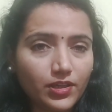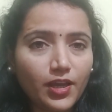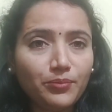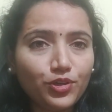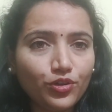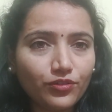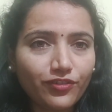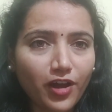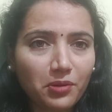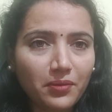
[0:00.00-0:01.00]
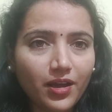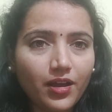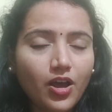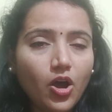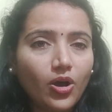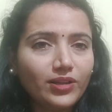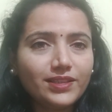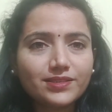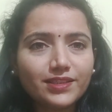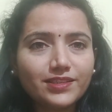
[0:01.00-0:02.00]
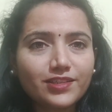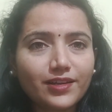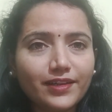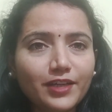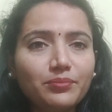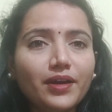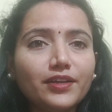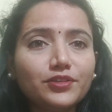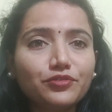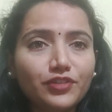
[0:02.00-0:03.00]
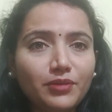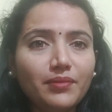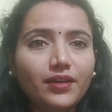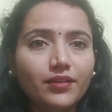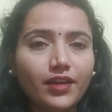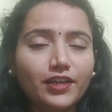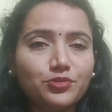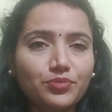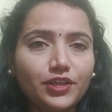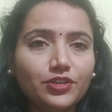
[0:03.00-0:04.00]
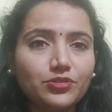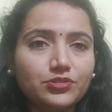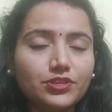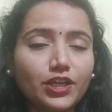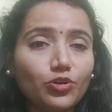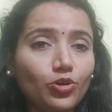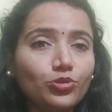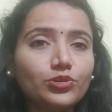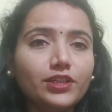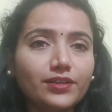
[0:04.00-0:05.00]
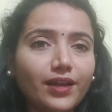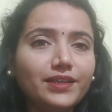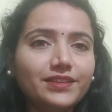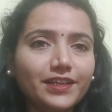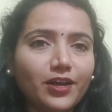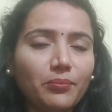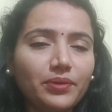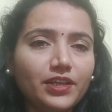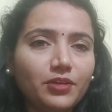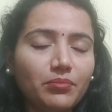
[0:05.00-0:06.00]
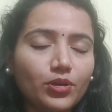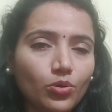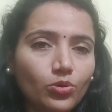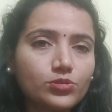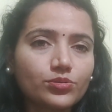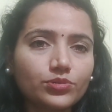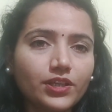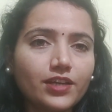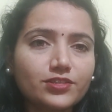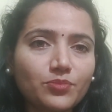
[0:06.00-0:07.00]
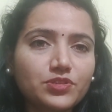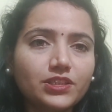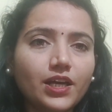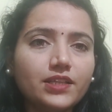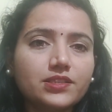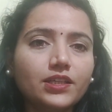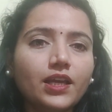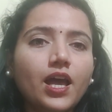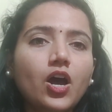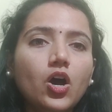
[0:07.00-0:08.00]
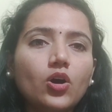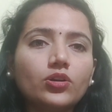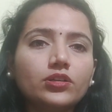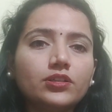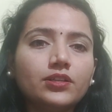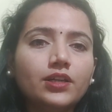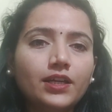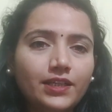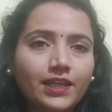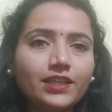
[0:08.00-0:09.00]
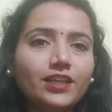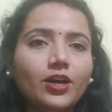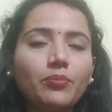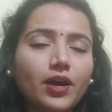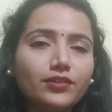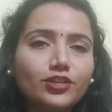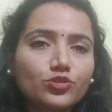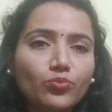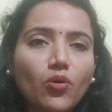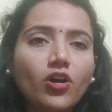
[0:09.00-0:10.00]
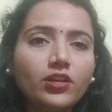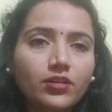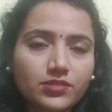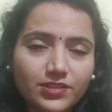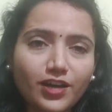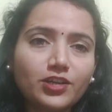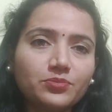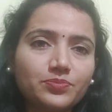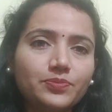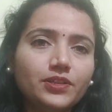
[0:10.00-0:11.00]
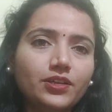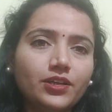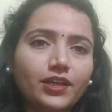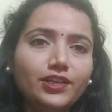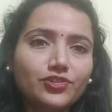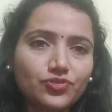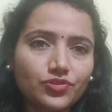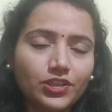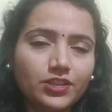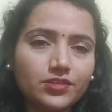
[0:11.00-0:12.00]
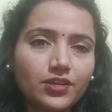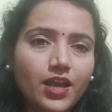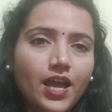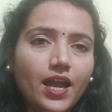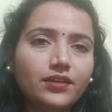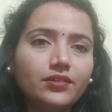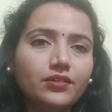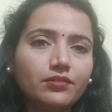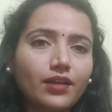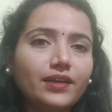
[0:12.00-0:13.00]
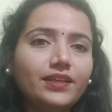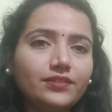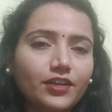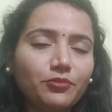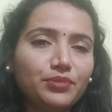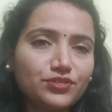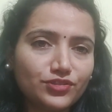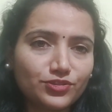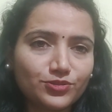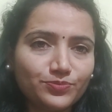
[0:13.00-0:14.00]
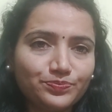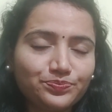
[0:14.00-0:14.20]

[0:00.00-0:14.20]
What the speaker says: MCure Pharma, all these things are led by the female entrepreneurs. They are not only running their company, but also they are subsidizing or taking up other small startup industries and running their business.